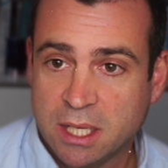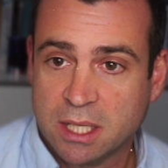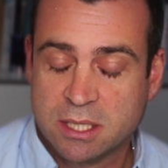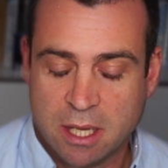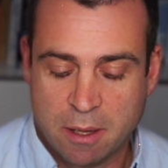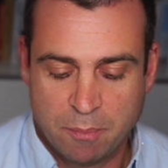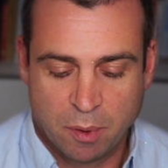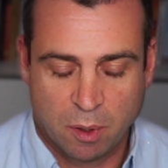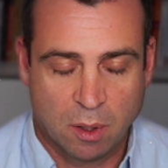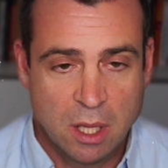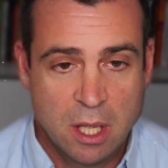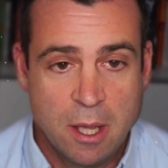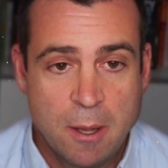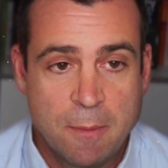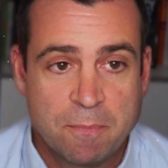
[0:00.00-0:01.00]
example
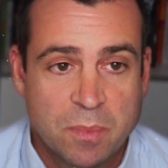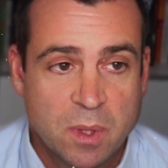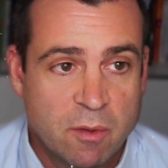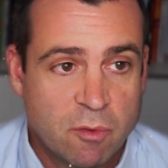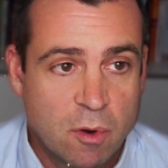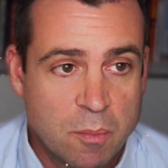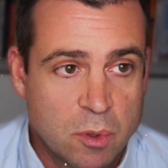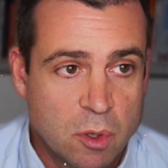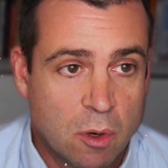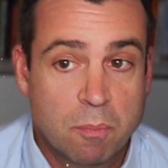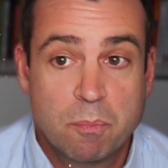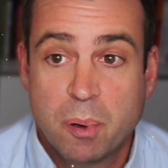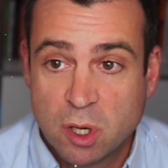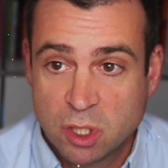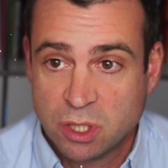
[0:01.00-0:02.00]
from your
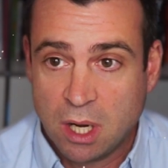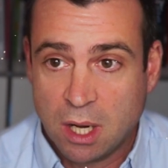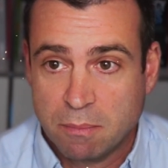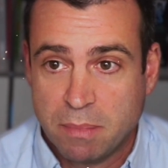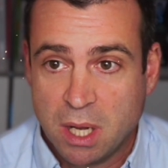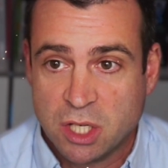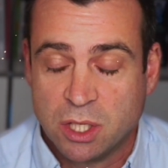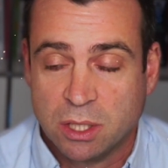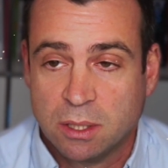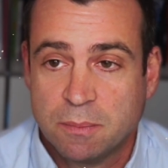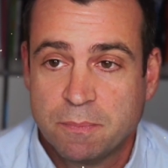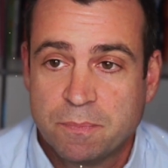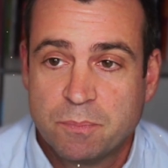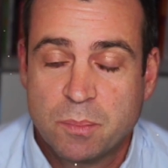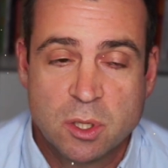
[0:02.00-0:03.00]
personal budget,
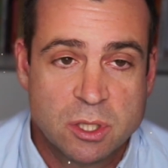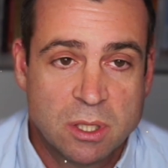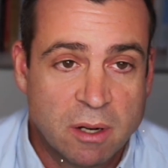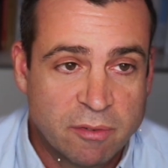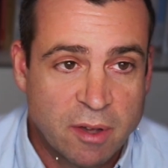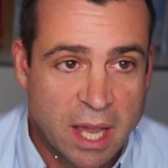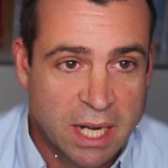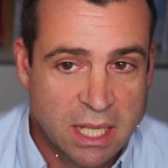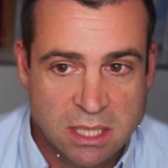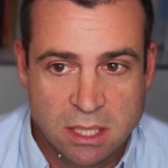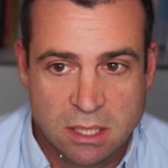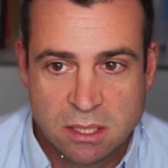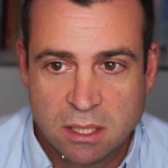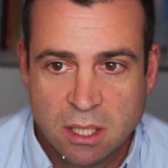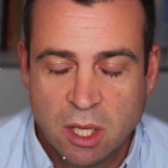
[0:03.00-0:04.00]
personal
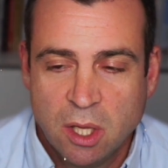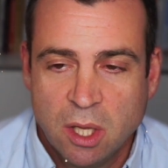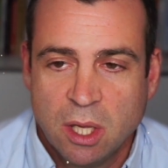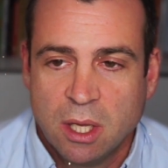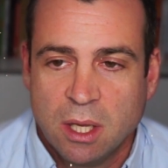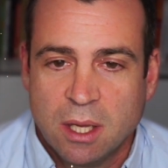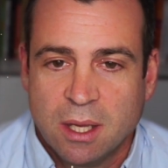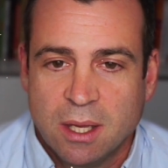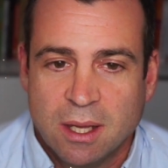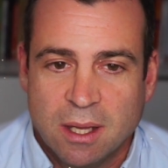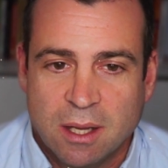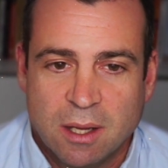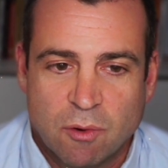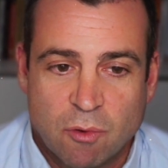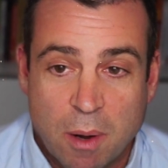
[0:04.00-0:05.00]
finances.
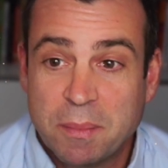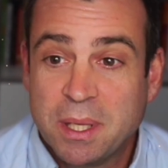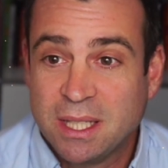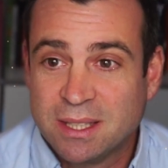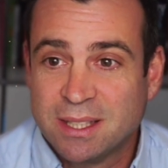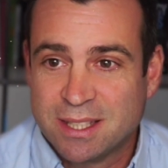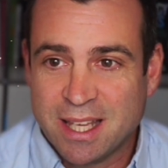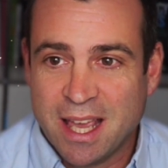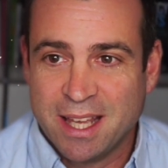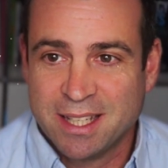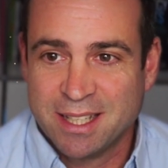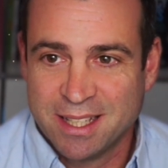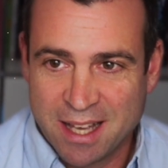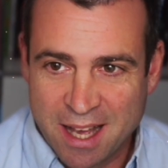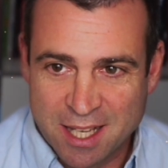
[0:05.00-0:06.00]
Ramit
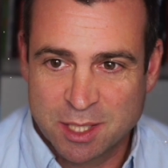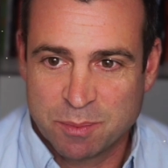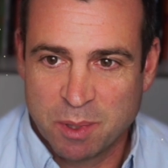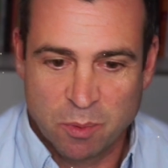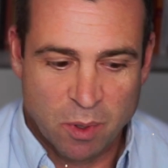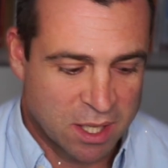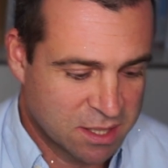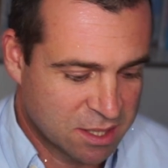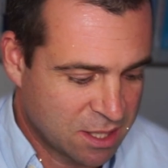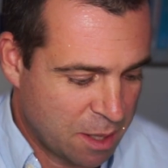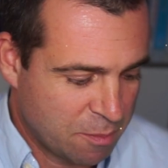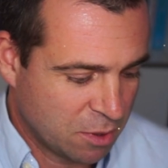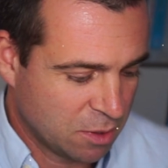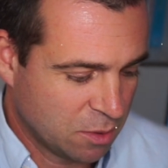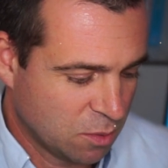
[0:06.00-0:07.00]
Sethi asked me once,
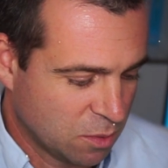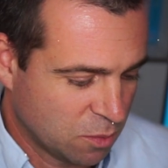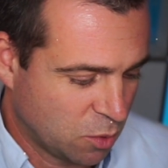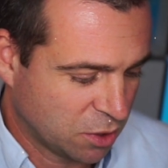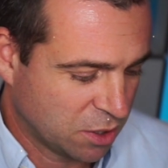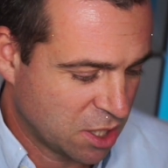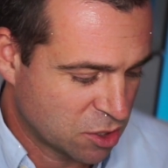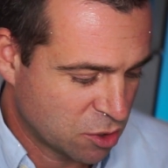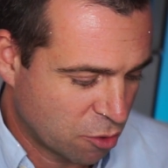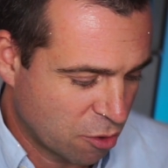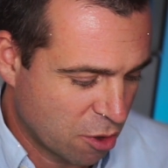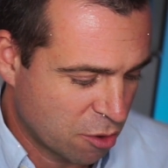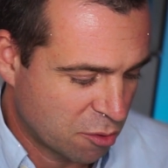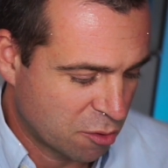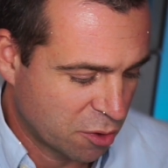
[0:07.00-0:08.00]
Simon, what does
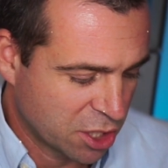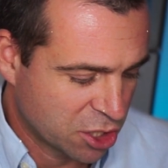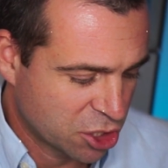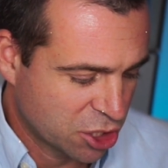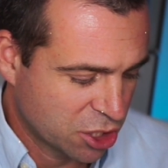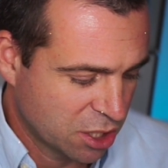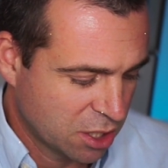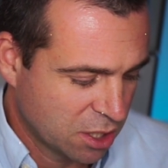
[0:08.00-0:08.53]
your rich